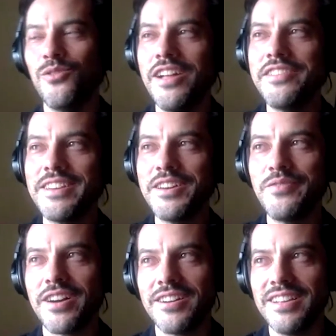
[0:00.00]
well, I think
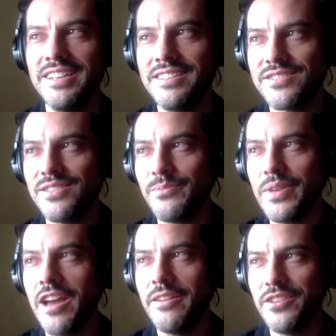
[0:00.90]
about it
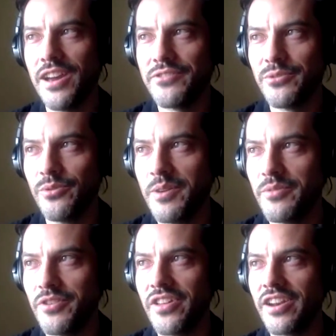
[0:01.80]
you have to
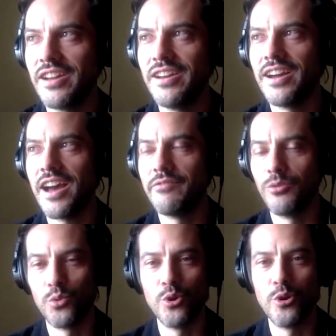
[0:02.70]
remember that I have
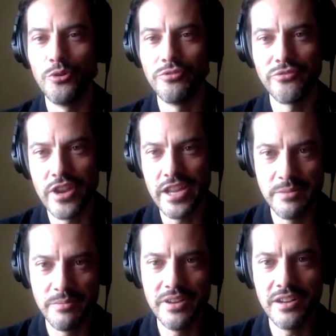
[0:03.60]
a rural
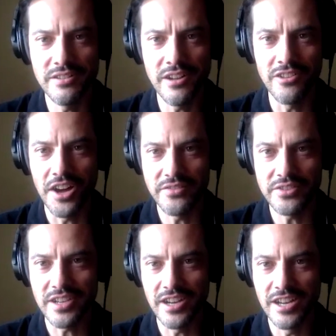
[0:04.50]
frame a lot of
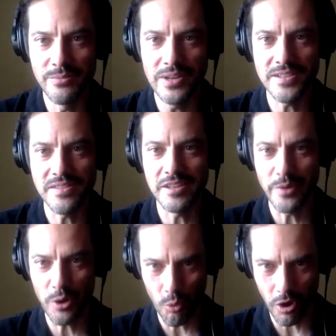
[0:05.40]
the time as I think
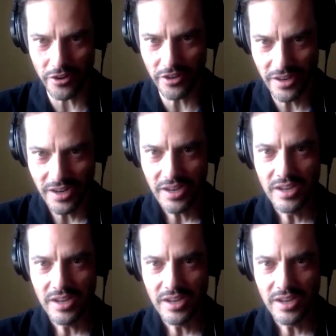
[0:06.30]
about water.